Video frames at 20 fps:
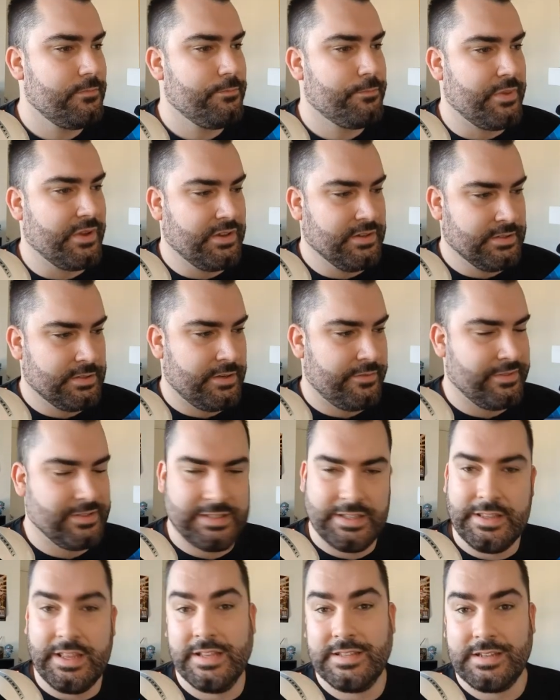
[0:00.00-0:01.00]
because
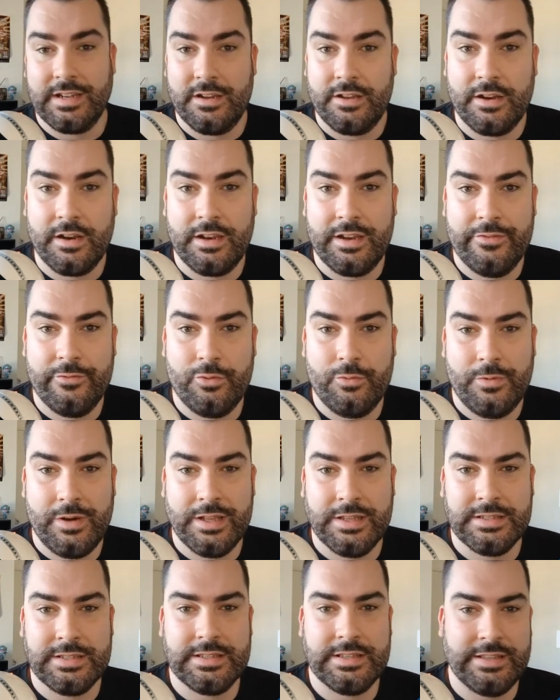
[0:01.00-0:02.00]
obviously that's a lot of level
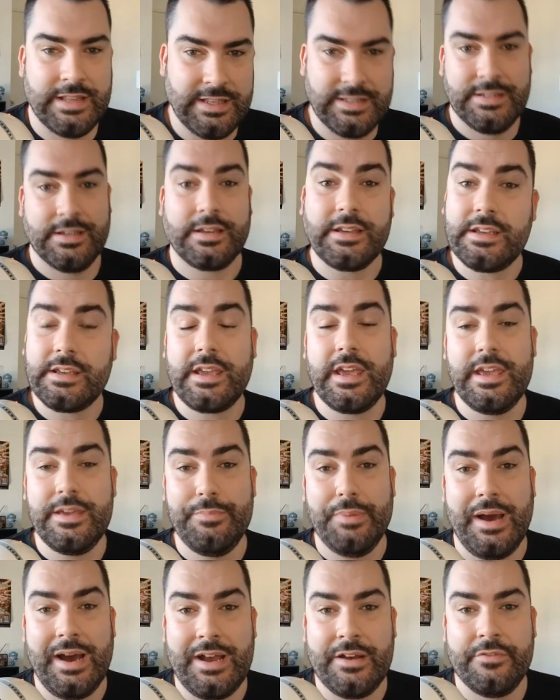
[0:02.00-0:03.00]
1s and that's a key
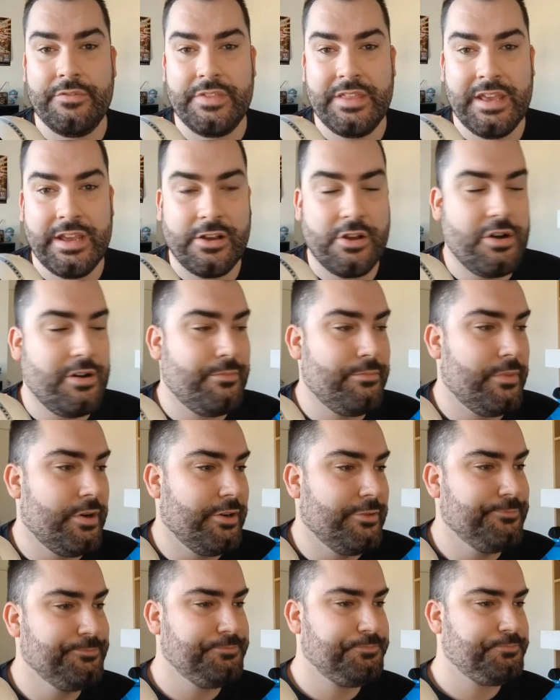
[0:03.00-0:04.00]
part of their
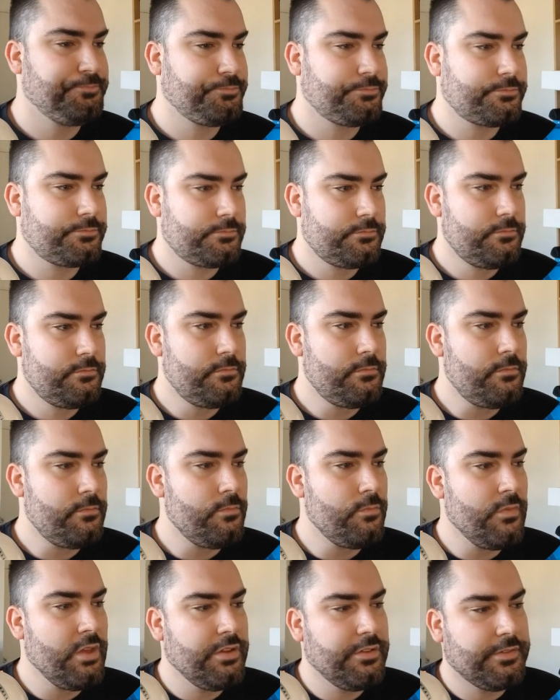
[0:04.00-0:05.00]
combo.
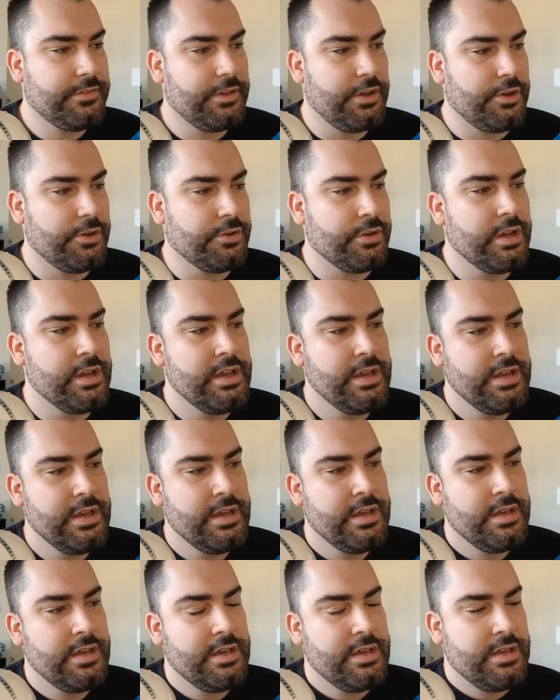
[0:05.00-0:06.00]
So
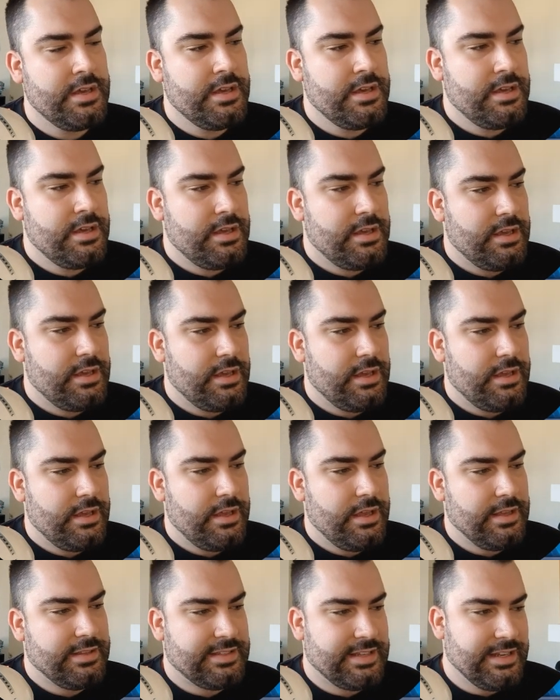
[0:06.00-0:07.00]

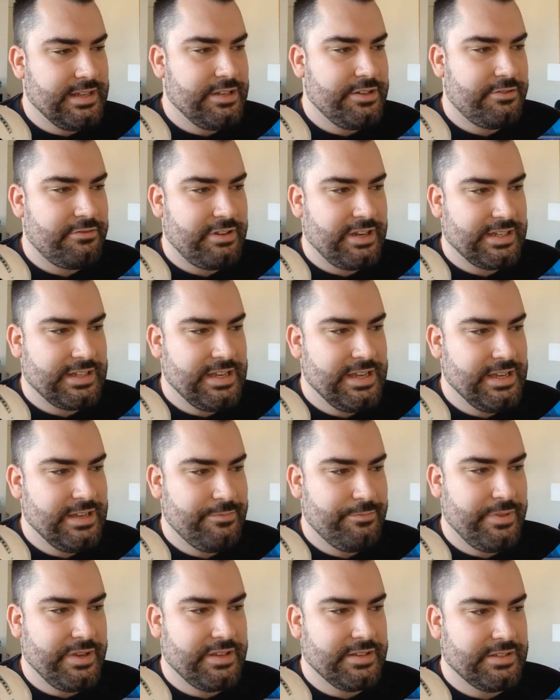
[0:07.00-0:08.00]
it's an indirect
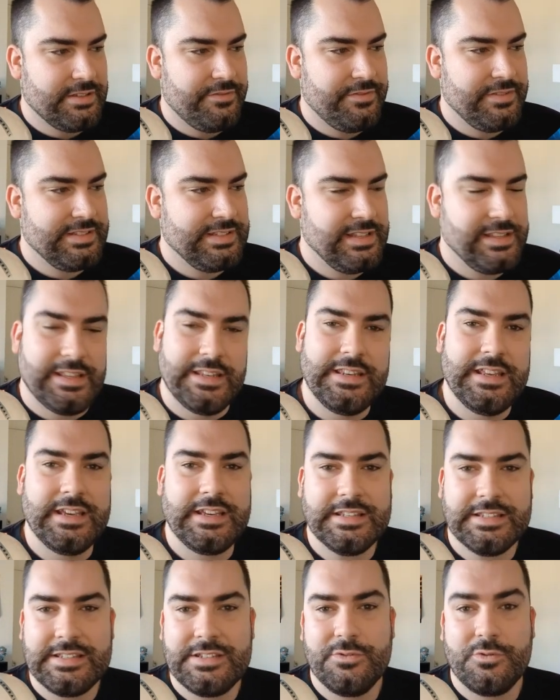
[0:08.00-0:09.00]
hit because obviously the deck
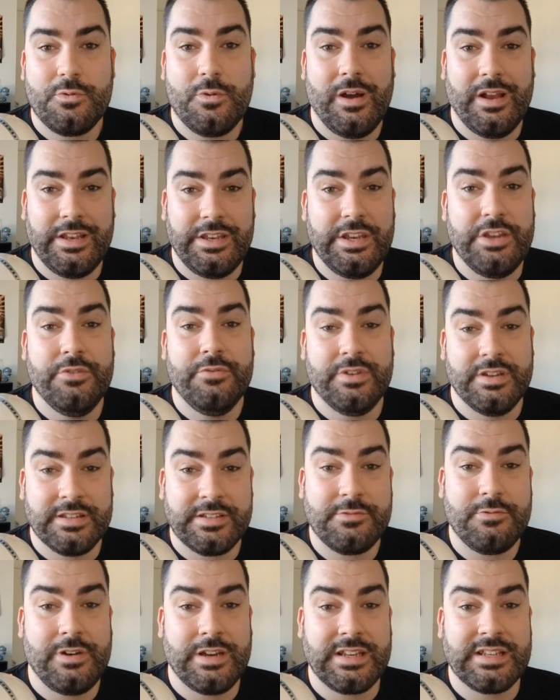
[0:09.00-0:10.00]
is still quite new and it's
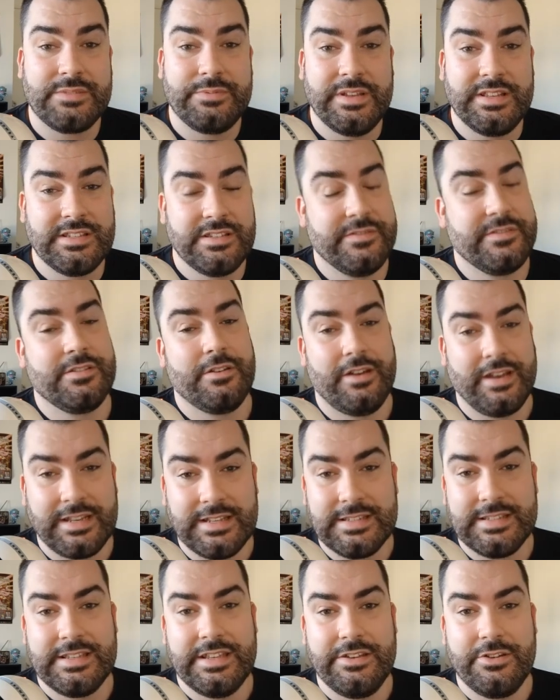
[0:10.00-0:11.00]
quite expensive, so I can
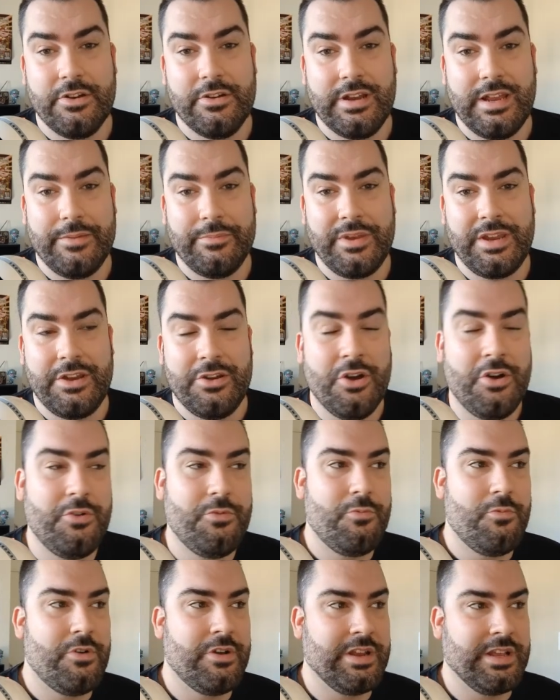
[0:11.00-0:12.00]
see Konami not
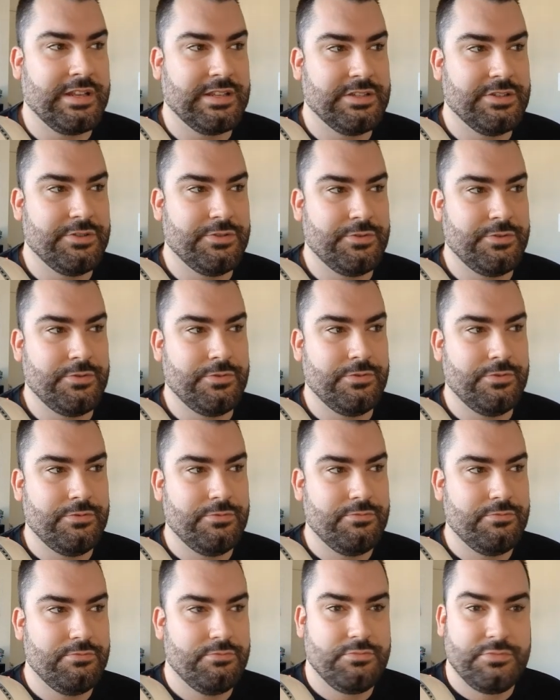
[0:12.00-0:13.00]
wanting to
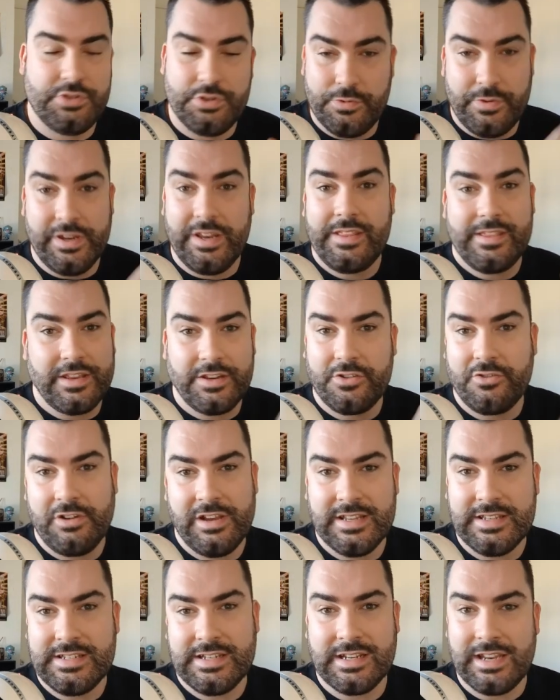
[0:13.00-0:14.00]
do anything
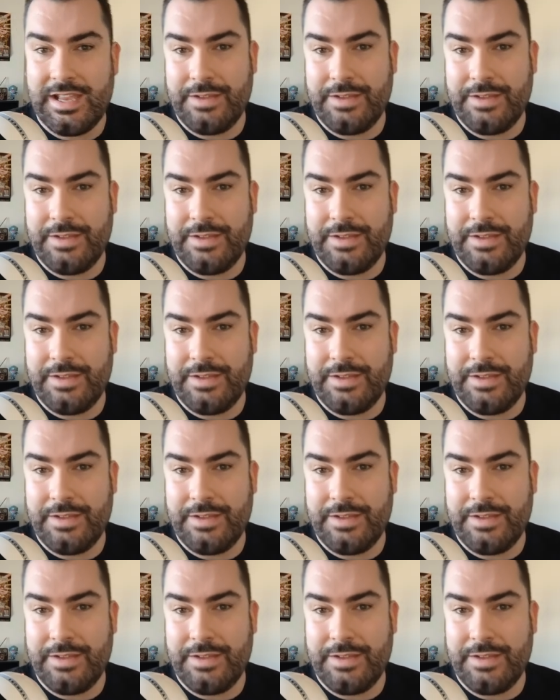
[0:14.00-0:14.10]
drastic